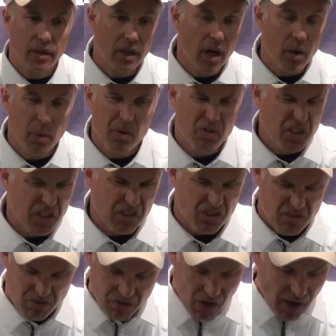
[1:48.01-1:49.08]
you know, we
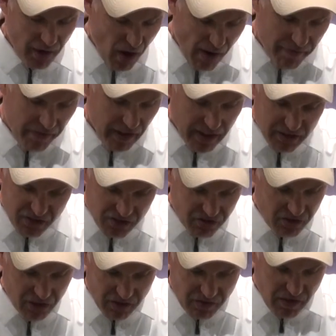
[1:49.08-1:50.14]
just, on
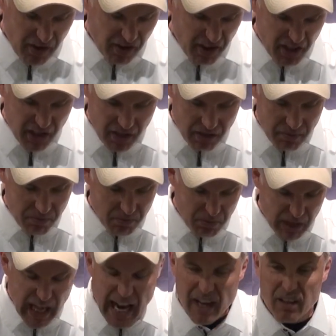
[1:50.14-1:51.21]
offense, just very
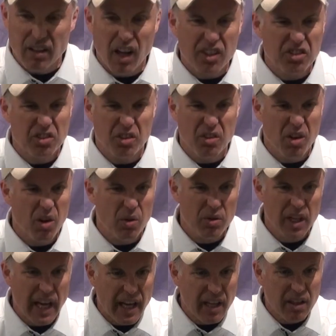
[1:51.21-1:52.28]
lackluster the
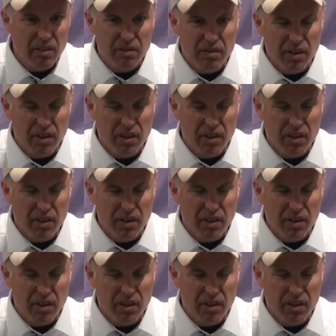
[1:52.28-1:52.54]
whole day,